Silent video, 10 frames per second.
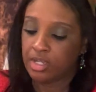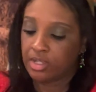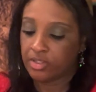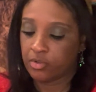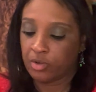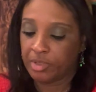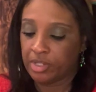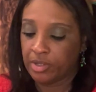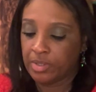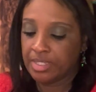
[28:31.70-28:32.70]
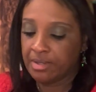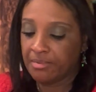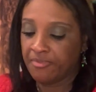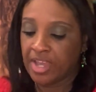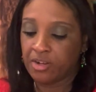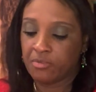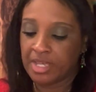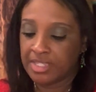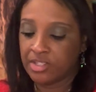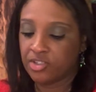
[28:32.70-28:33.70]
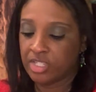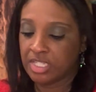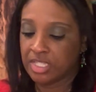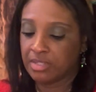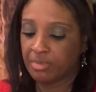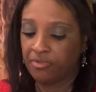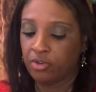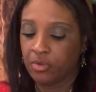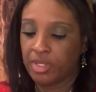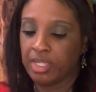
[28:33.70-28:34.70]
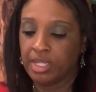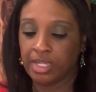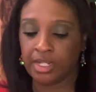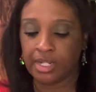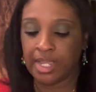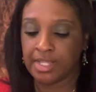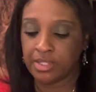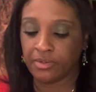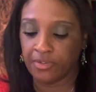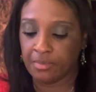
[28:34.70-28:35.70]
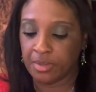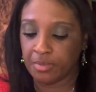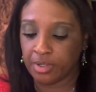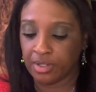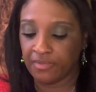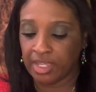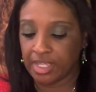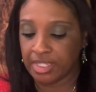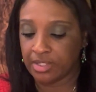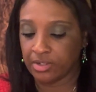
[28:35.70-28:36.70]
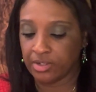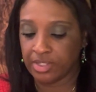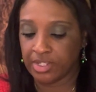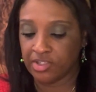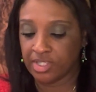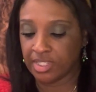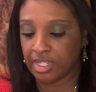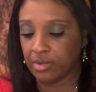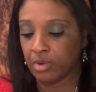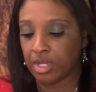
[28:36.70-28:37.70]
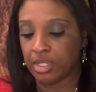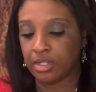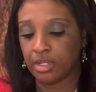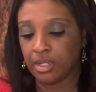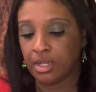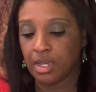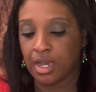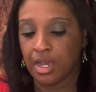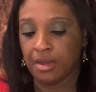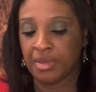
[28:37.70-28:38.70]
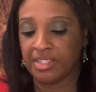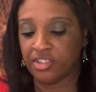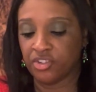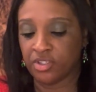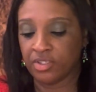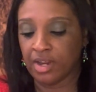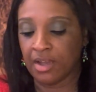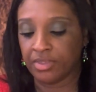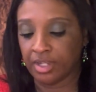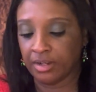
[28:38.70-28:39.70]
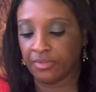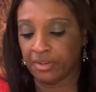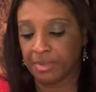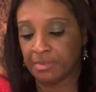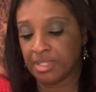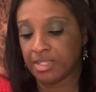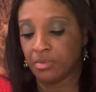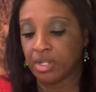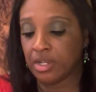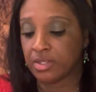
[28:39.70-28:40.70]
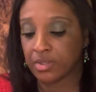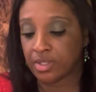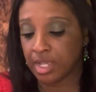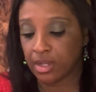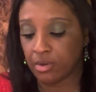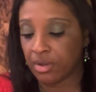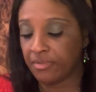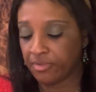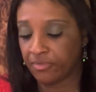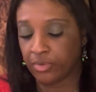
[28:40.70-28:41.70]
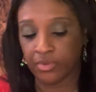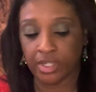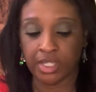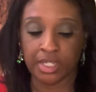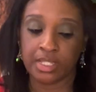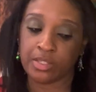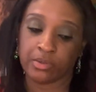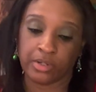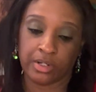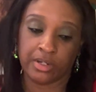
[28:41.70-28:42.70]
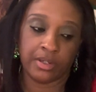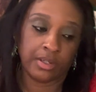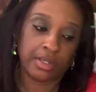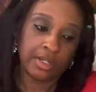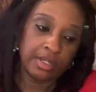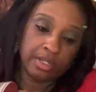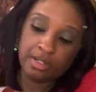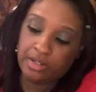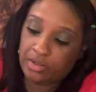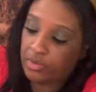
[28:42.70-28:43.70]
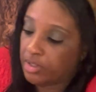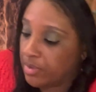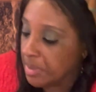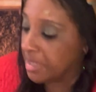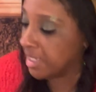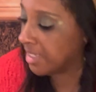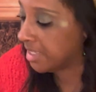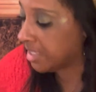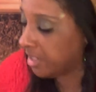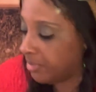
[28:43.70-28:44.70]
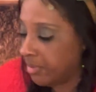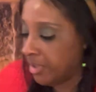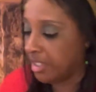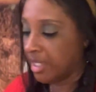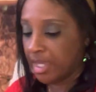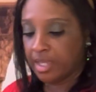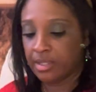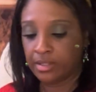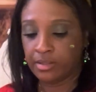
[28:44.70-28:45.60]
Scorpio some final messages before we get an answer from the book of answers. Let's just see what messages are out there for maybe someone else who's not going through this, or who knows. Let's just see what we get.